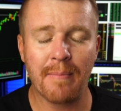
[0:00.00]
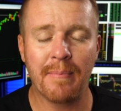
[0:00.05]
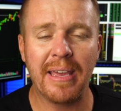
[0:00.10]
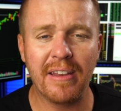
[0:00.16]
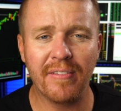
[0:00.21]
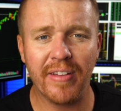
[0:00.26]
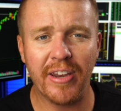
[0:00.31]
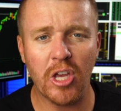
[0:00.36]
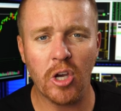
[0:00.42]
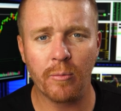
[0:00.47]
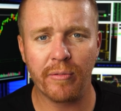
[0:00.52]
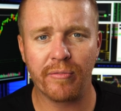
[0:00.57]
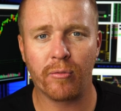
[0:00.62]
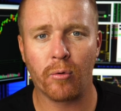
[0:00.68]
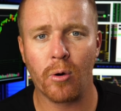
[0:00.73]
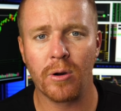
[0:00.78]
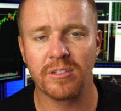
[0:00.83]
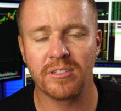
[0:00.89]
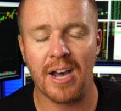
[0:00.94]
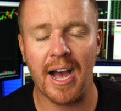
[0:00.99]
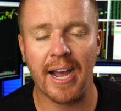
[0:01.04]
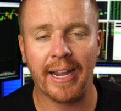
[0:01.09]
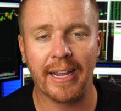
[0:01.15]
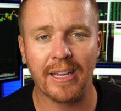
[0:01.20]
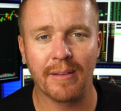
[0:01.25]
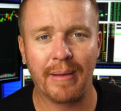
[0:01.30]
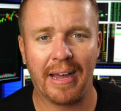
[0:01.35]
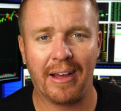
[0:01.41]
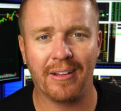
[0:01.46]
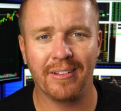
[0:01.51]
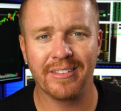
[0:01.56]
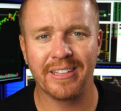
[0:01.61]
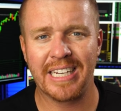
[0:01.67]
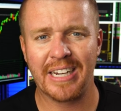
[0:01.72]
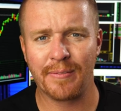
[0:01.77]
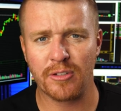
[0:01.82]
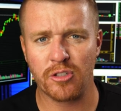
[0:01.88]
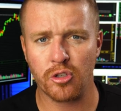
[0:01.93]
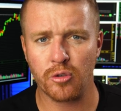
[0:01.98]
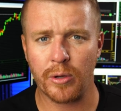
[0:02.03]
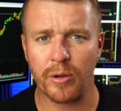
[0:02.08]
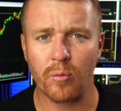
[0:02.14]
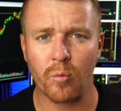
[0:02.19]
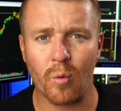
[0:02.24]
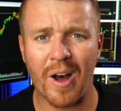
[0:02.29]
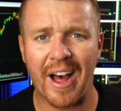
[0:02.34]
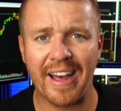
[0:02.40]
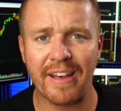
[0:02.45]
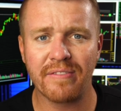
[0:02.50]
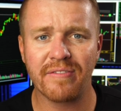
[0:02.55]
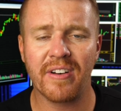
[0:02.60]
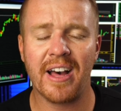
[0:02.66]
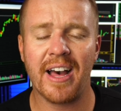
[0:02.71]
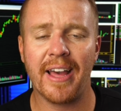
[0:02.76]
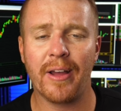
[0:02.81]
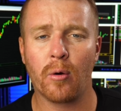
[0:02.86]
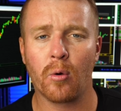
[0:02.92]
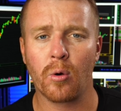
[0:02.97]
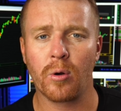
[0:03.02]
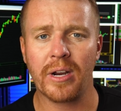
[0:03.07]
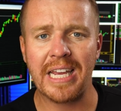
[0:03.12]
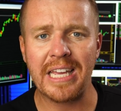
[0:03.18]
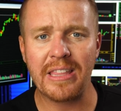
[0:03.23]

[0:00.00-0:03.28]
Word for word: I made a video before talking about the difference between Wi-Fi or